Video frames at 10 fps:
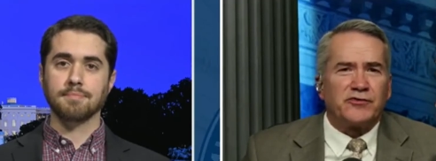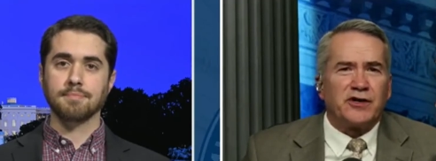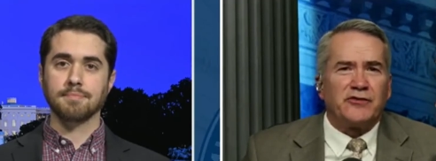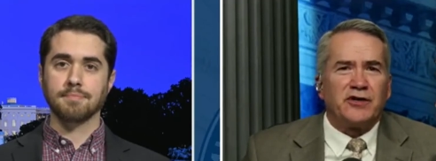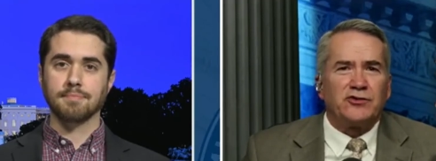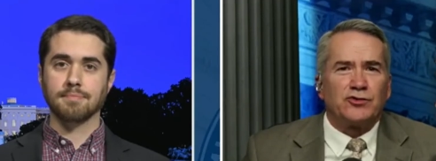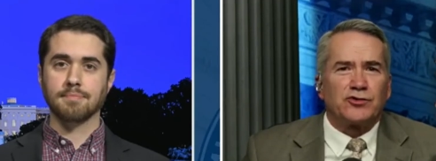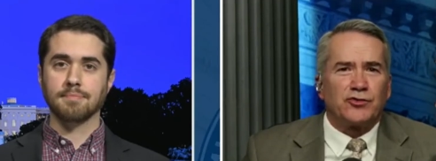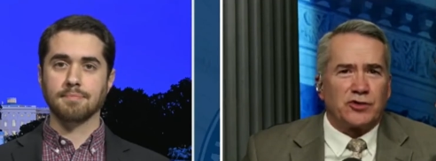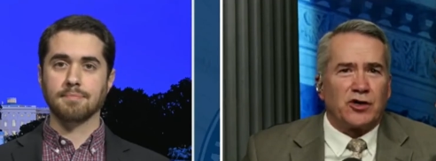Speaker 1: of
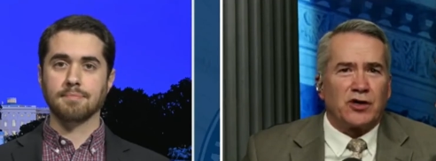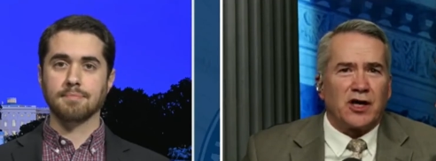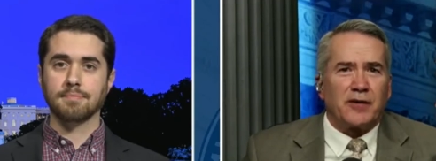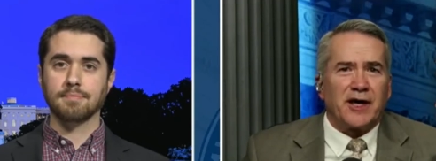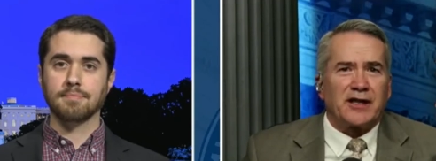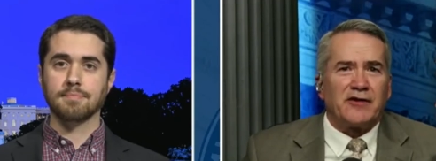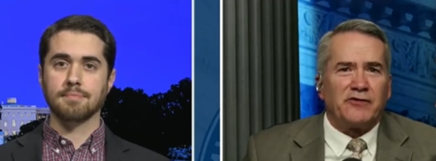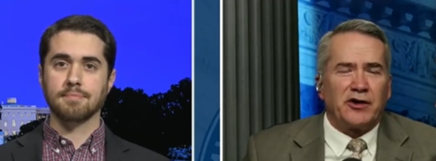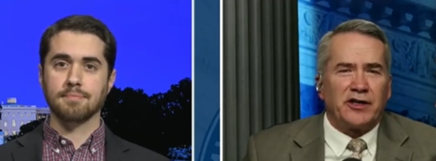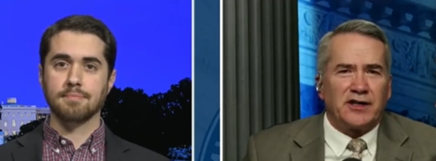individuals who are talking about that
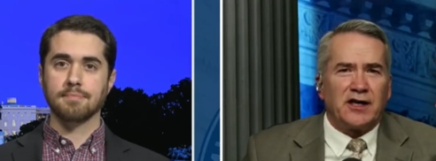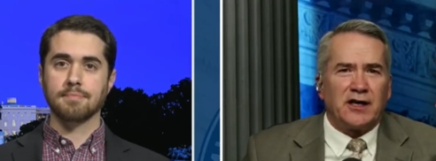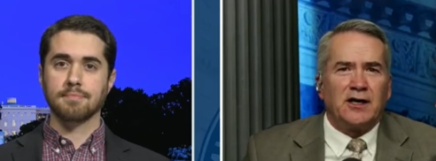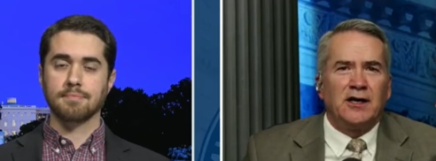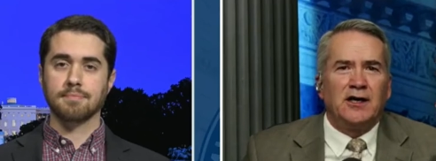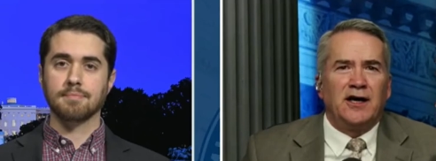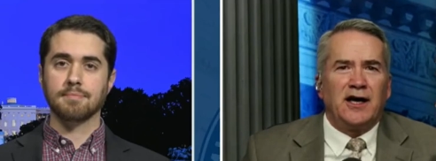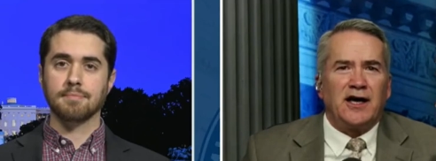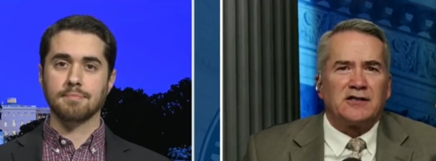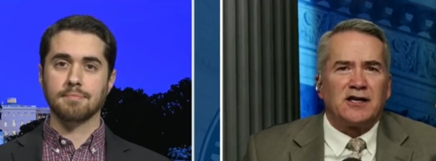very thing.
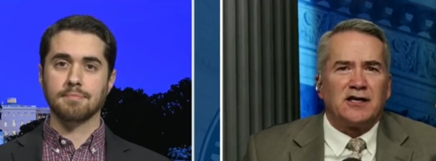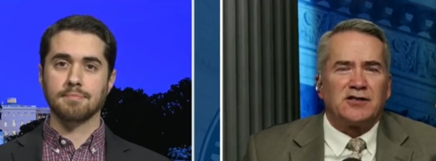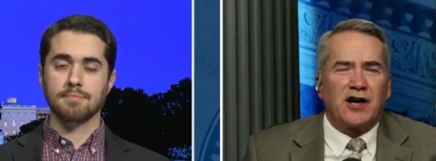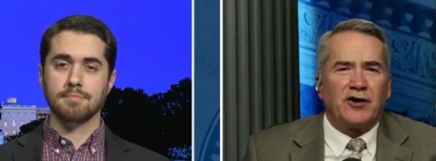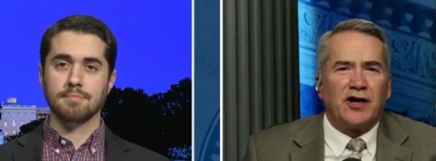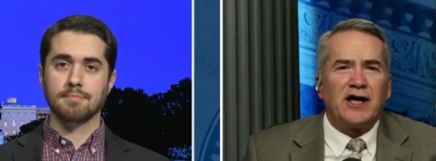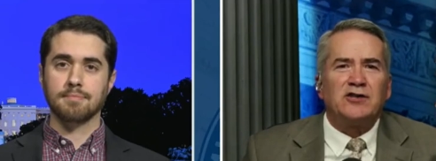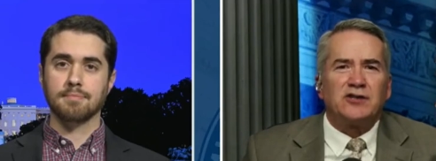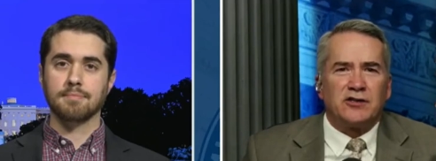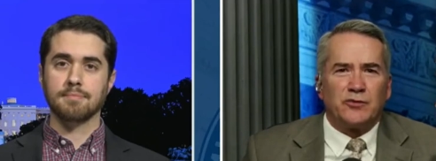As the entire
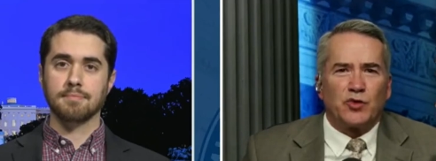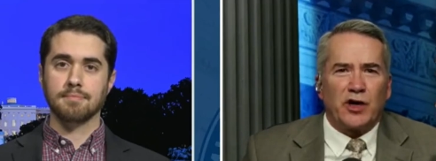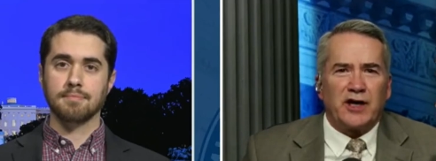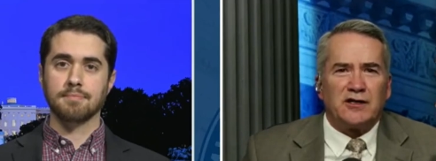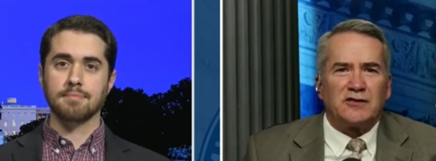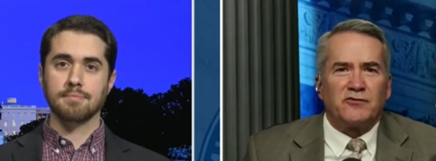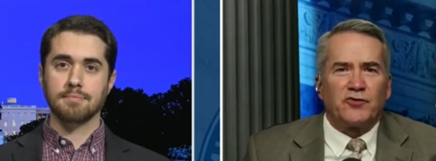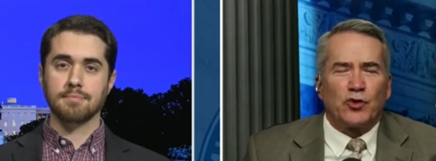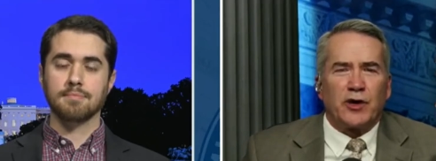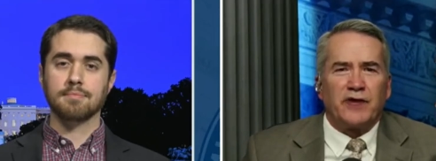nation prays
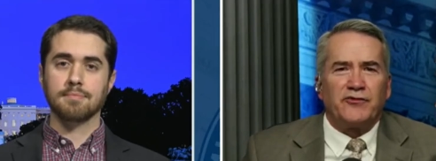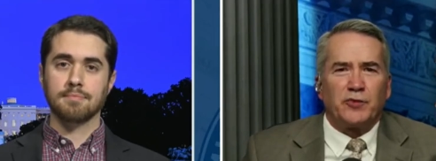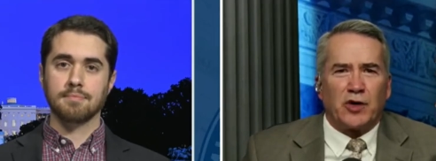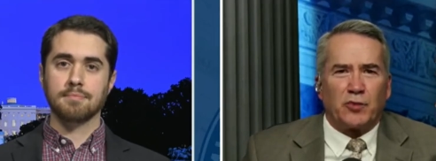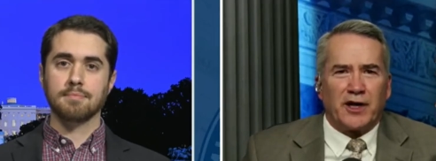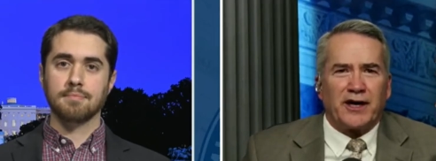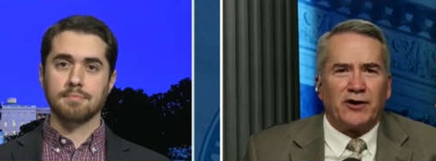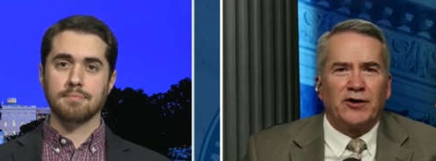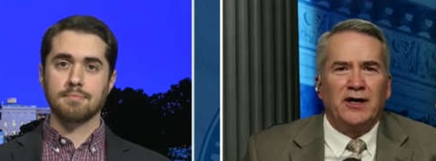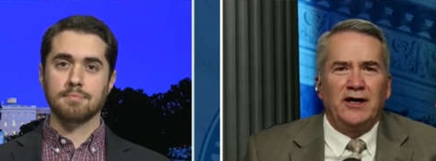for a football
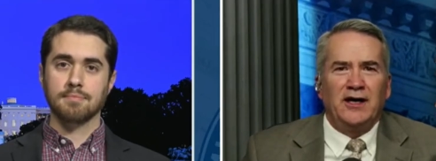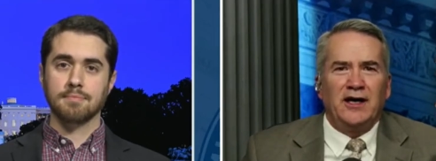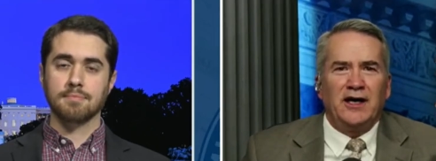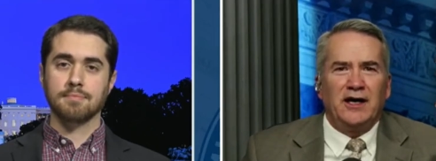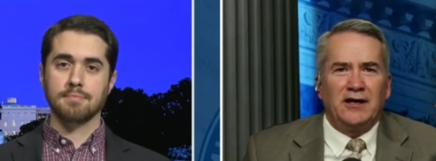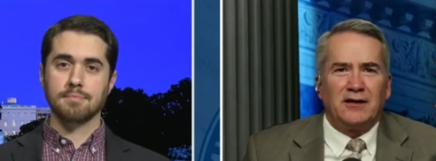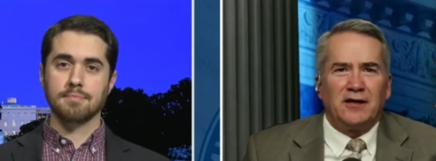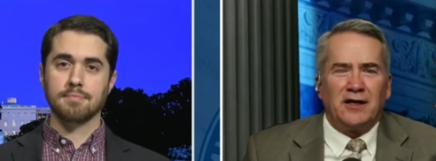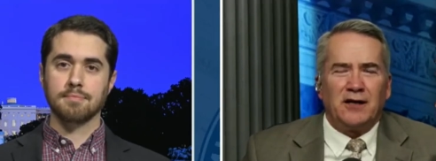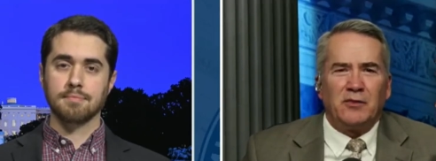player,
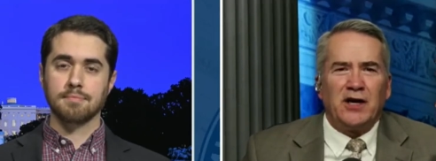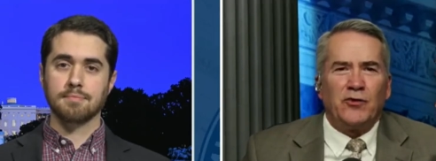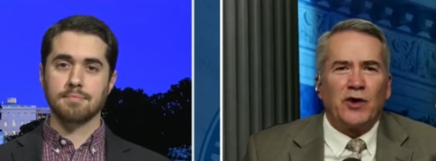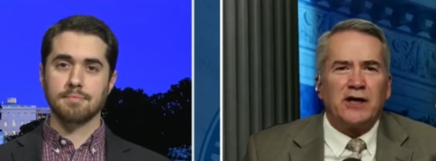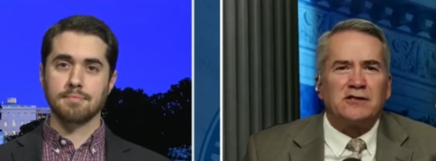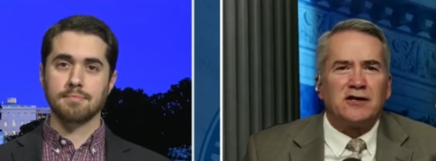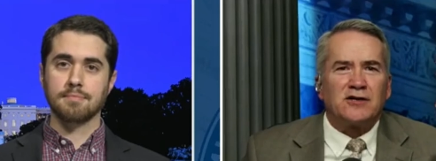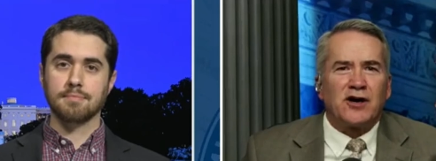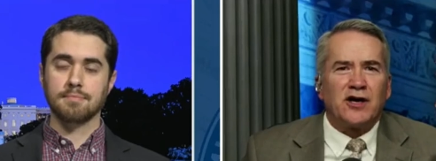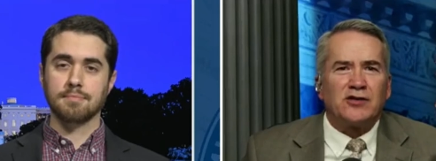the, in many ways, the
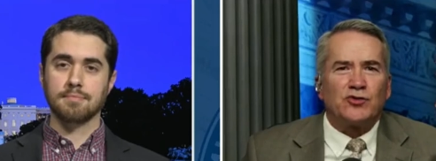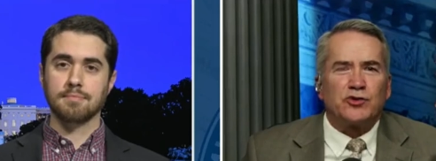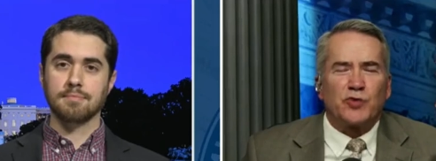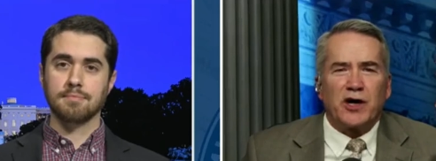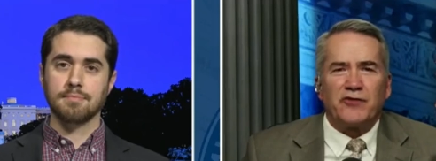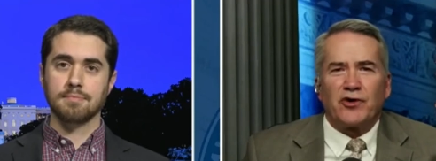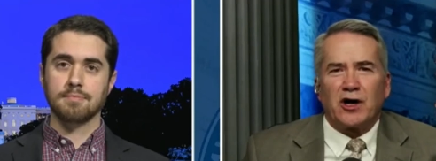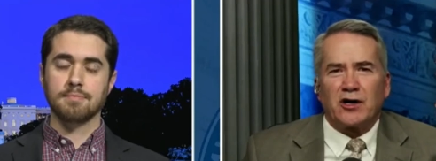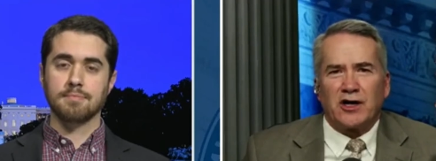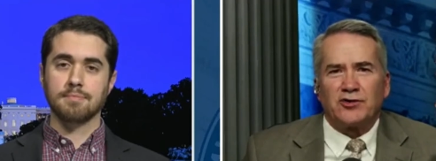entire nation was praying for
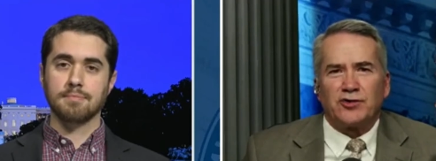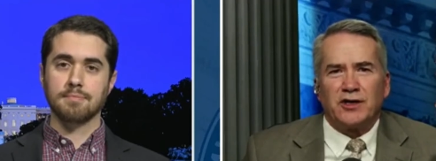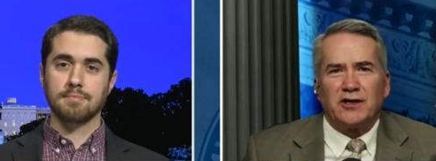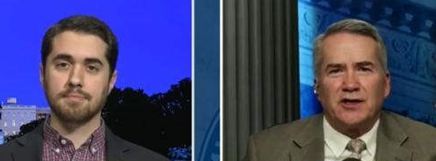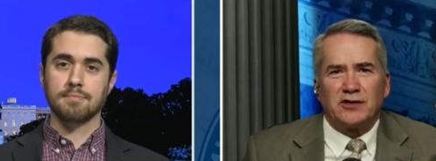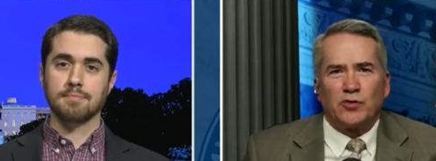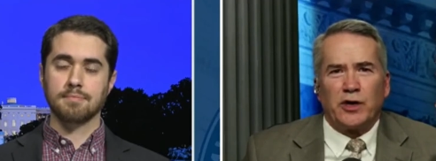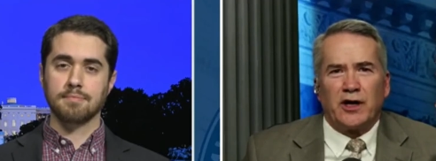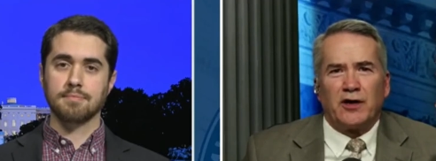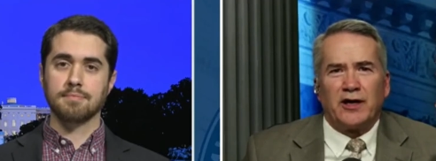our country as
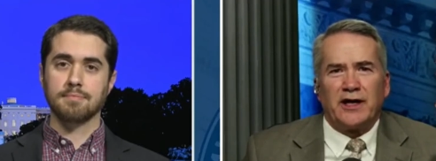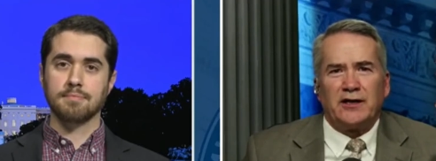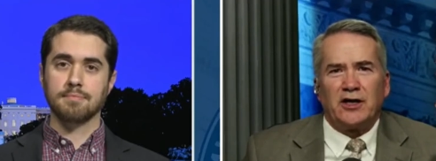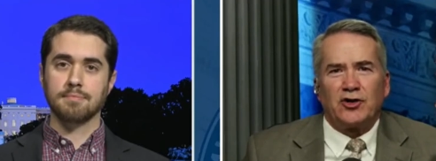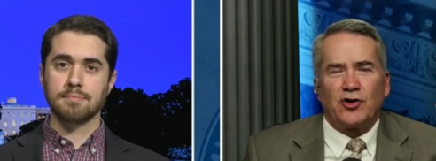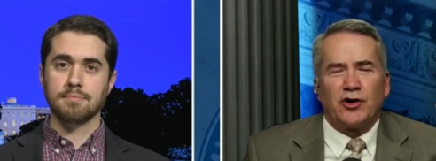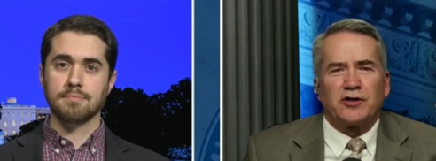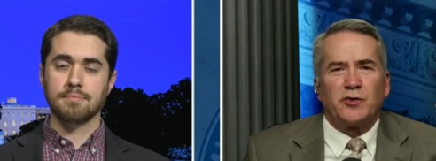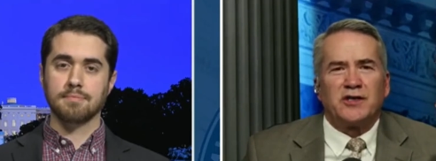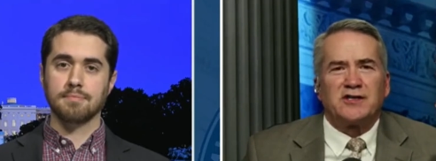well, and the
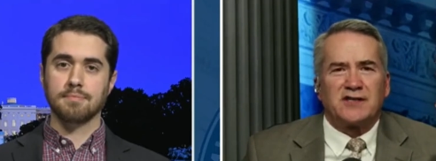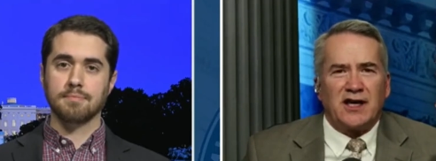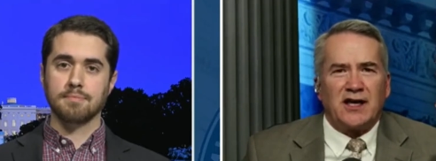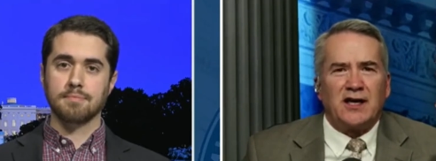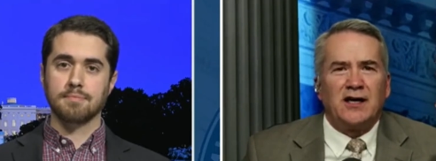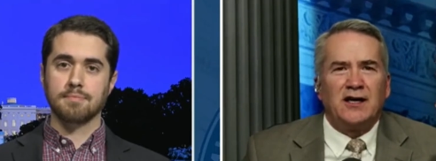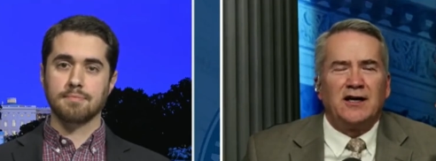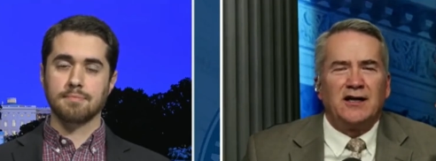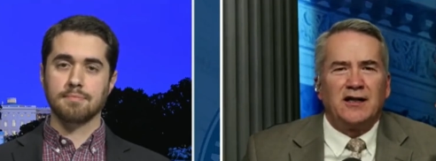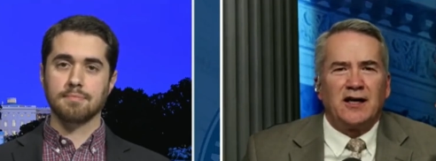encouragement to see
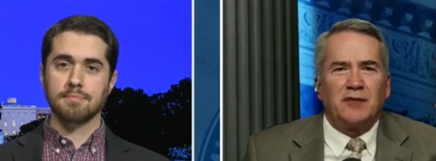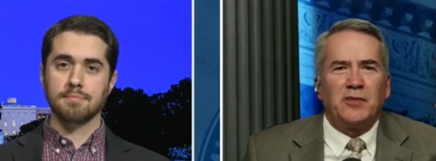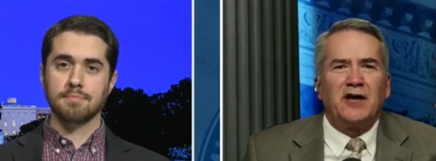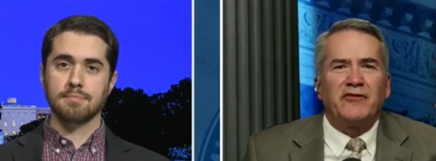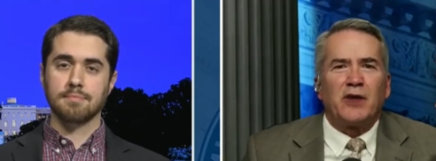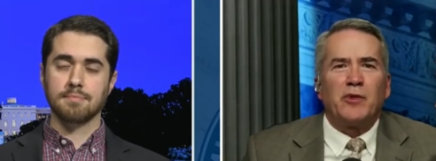that many of our